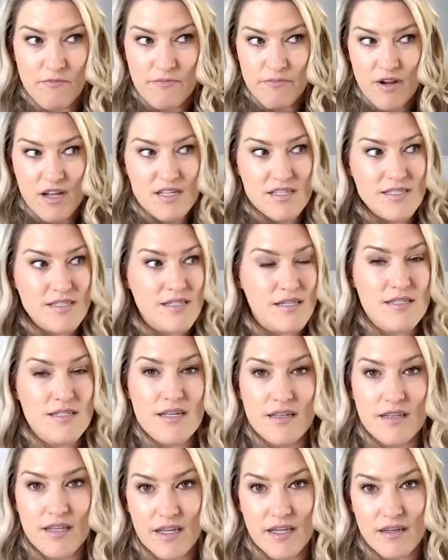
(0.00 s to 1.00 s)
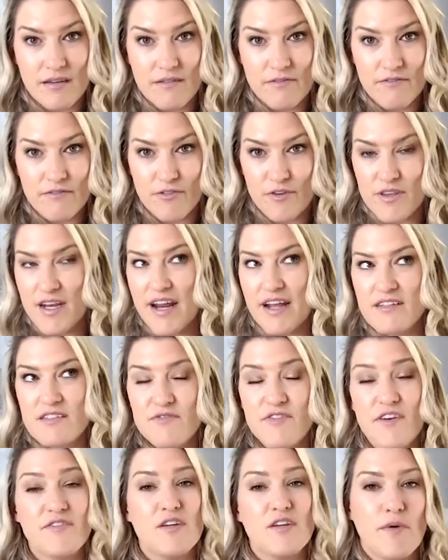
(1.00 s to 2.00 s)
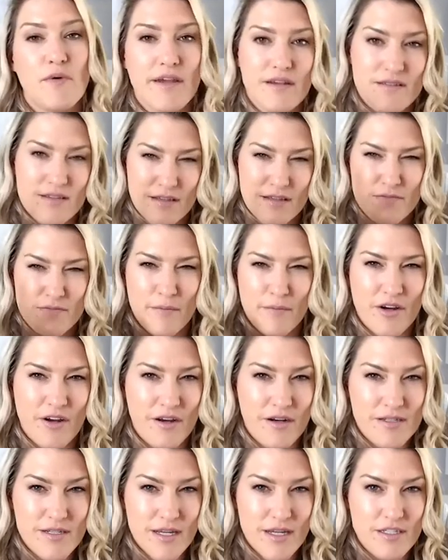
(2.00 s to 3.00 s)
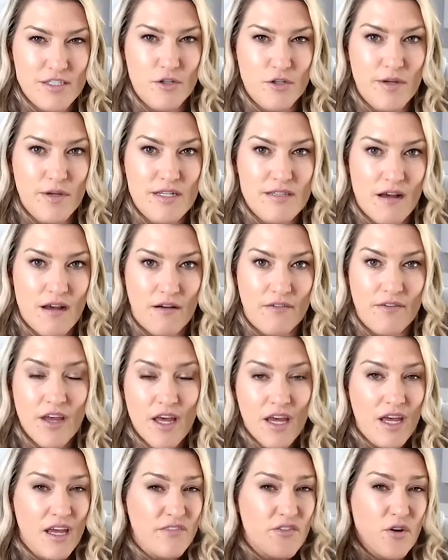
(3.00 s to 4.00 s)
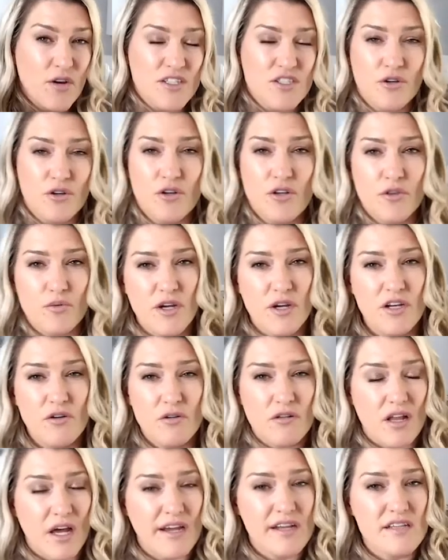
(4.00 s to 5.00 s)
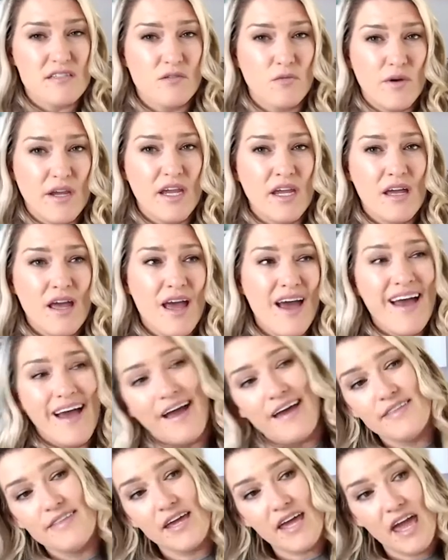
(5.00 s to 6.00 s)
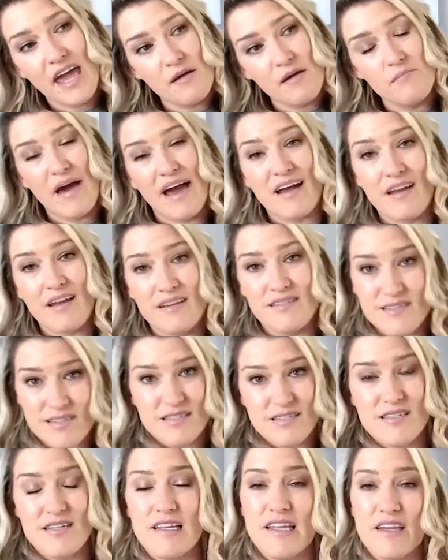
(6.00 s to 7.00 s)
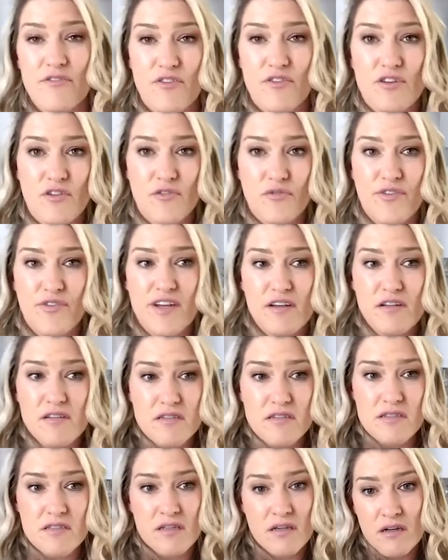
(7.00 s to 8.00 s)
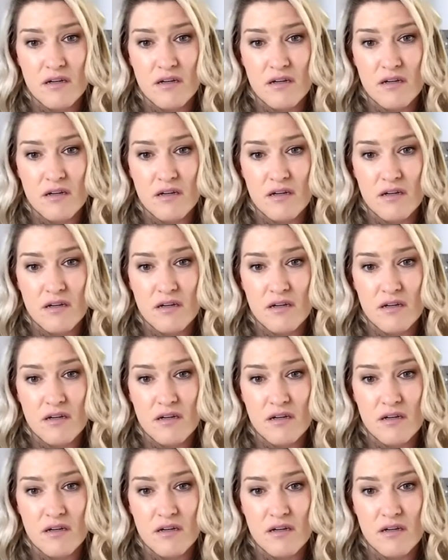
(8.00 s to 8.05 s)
Consistently for the next 50 weeks because remember you're going to take 2 weeks off. If you had 2 to 3 new clients a week and they came back consistently for their fills,